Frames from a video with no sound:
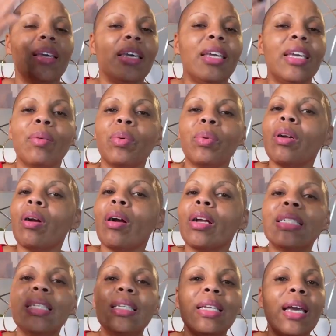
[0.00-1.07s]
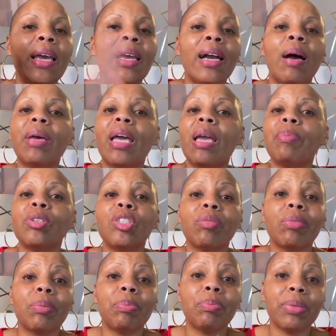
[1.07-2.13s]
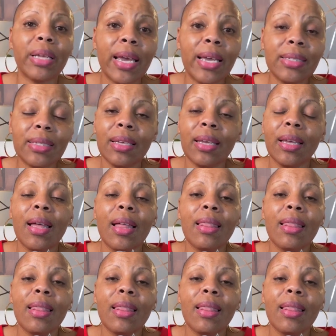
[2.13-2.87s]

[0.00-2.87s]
here we are today. I'm able to replace